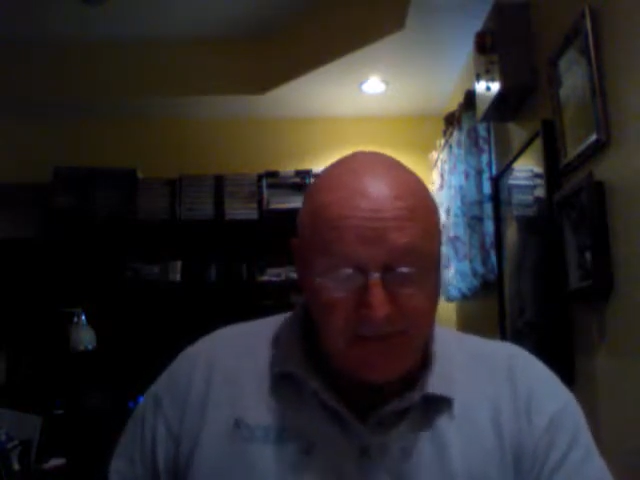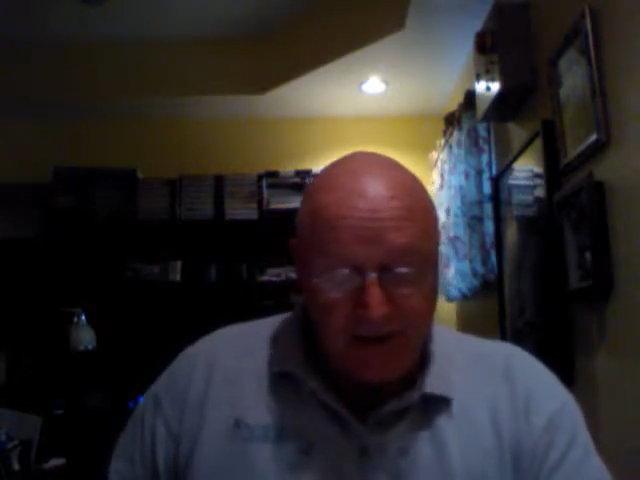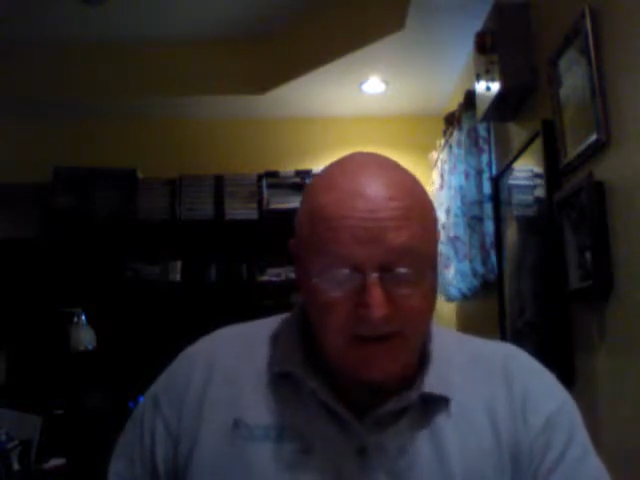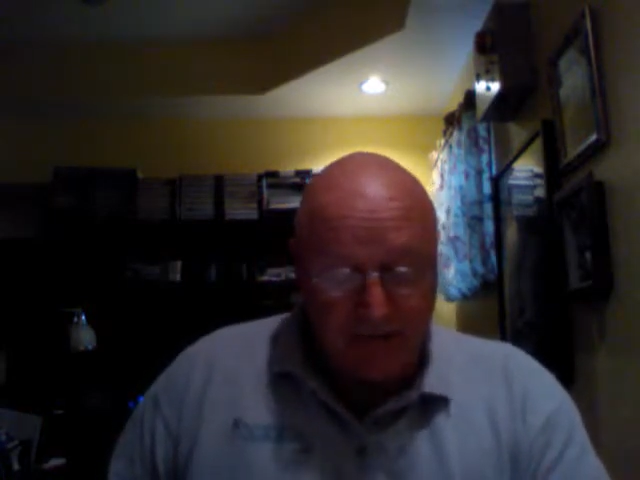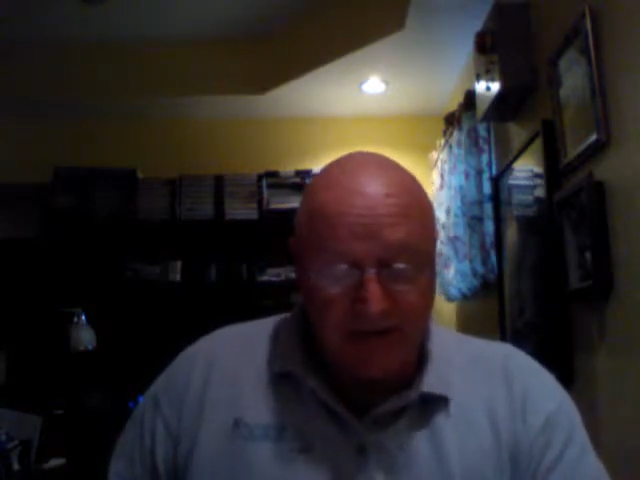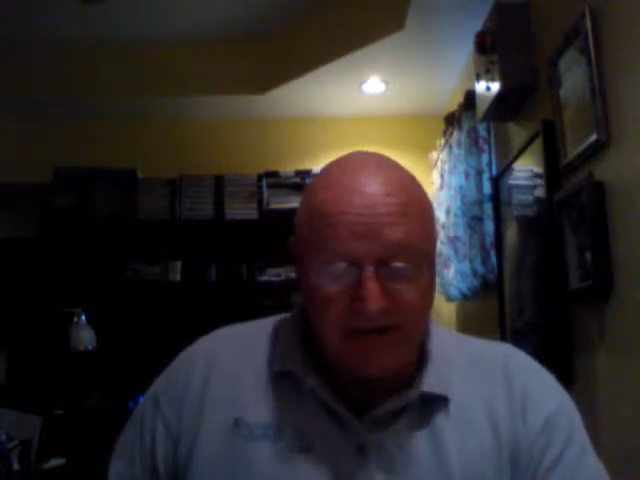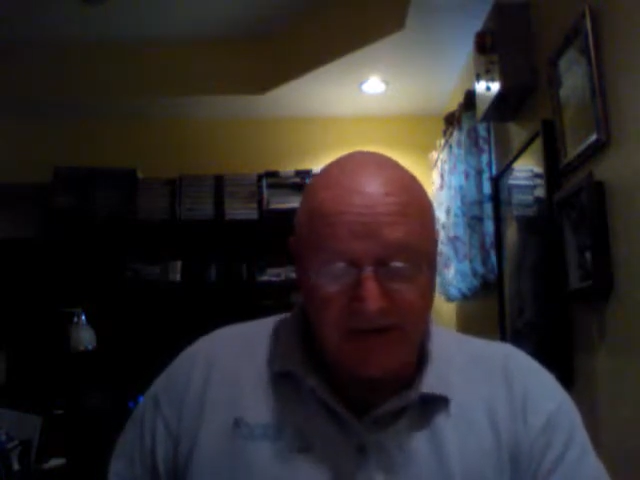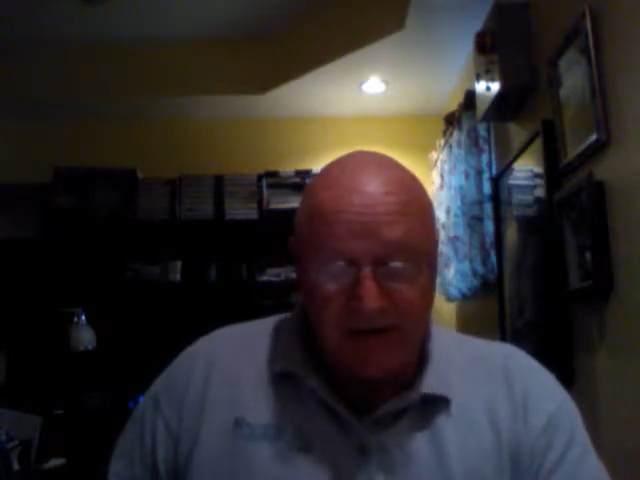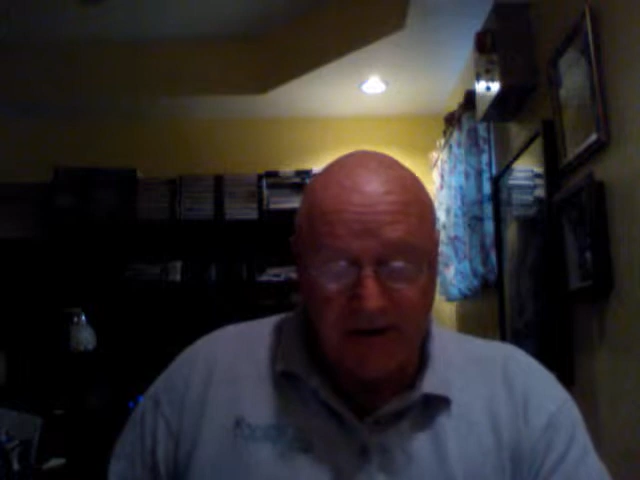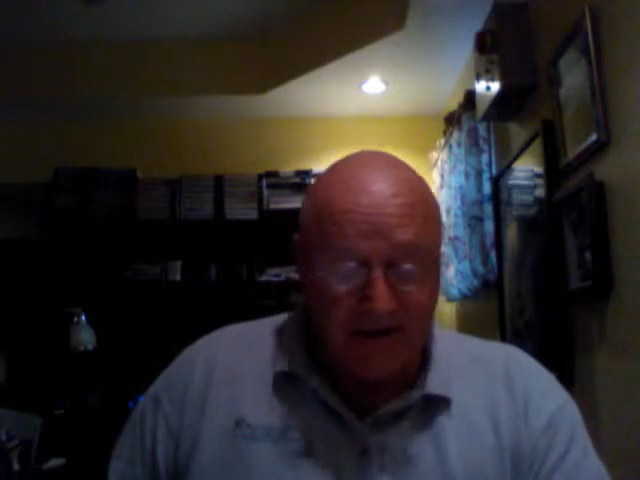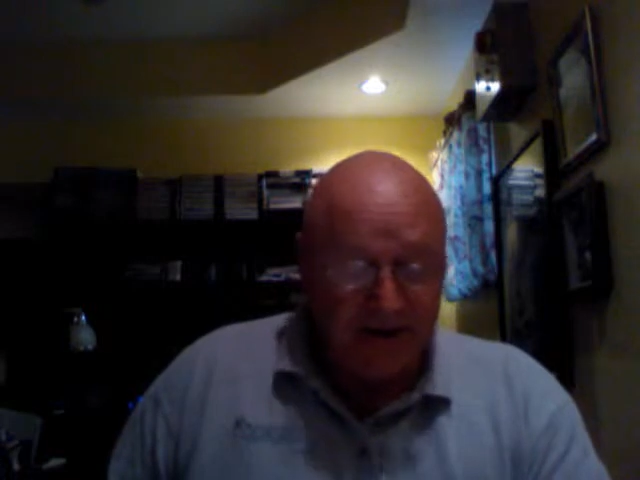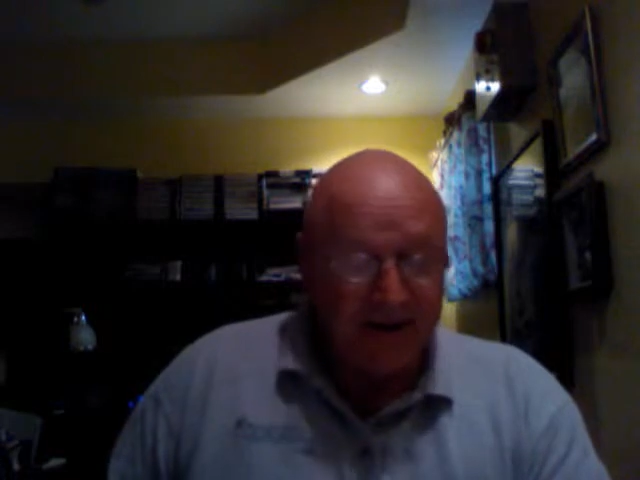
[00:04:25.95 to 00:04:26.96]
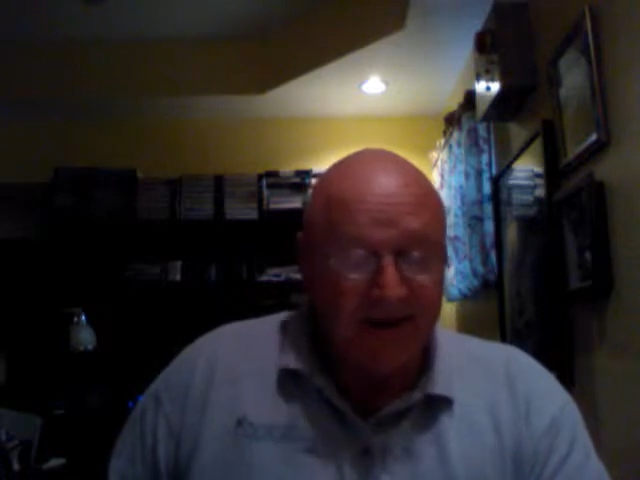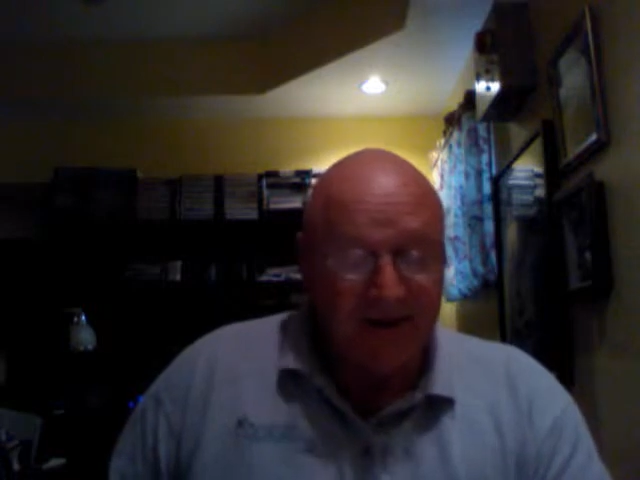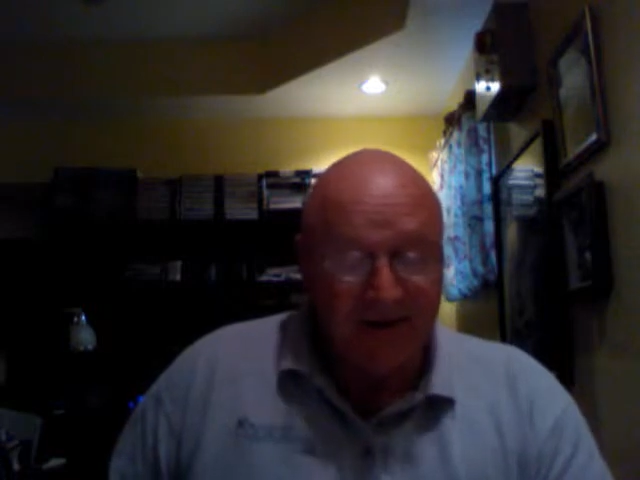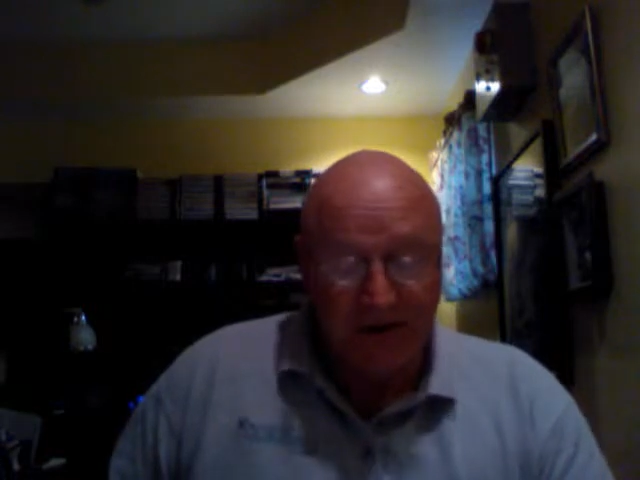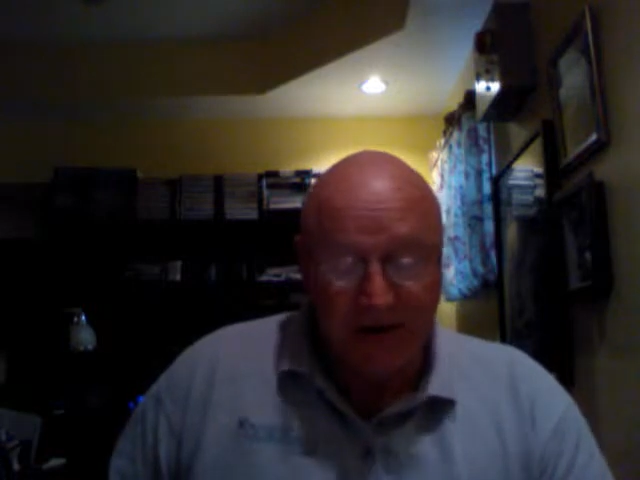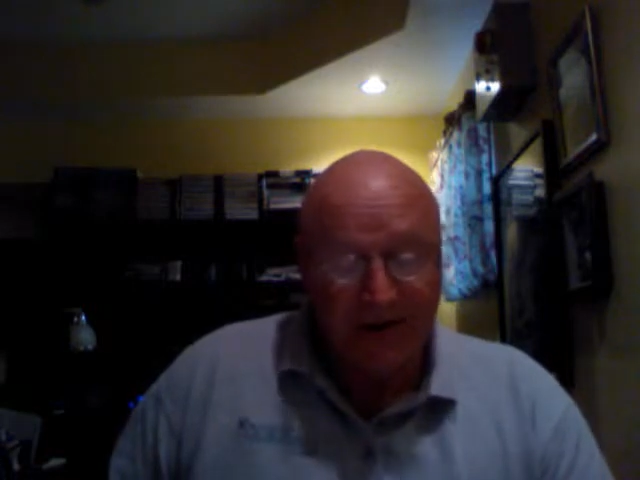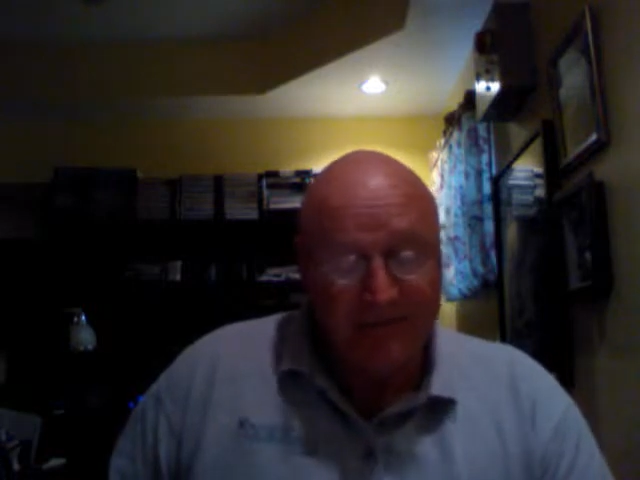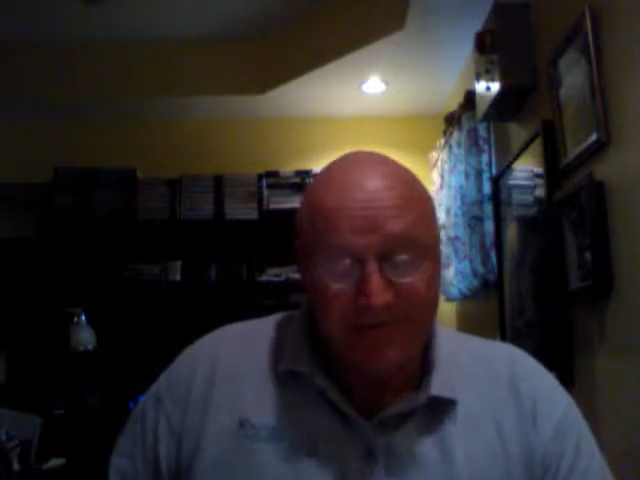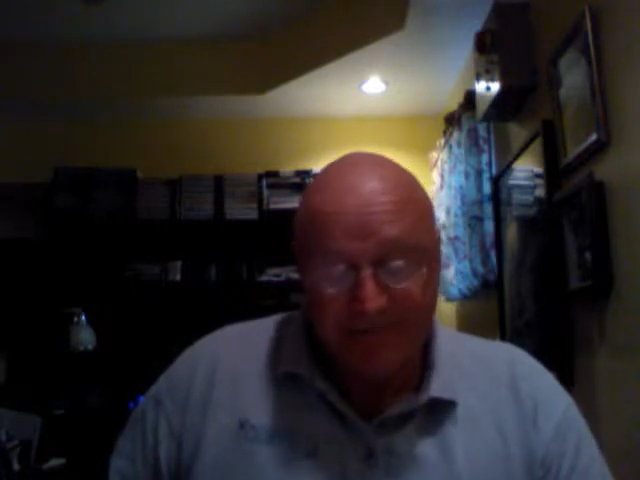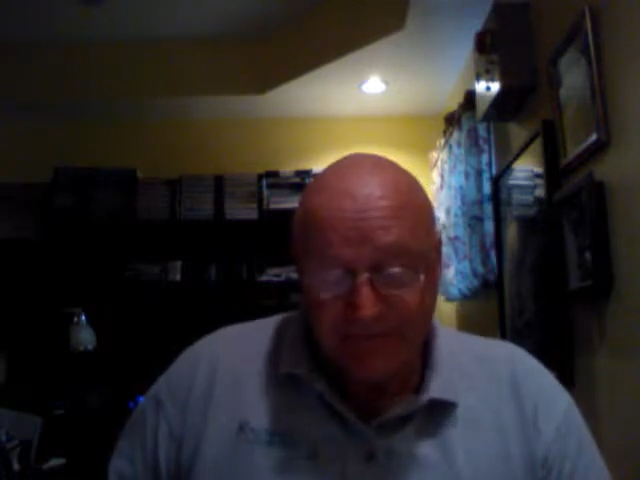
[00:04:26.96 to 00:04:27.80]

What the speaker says: Metarex Light, EAS Light.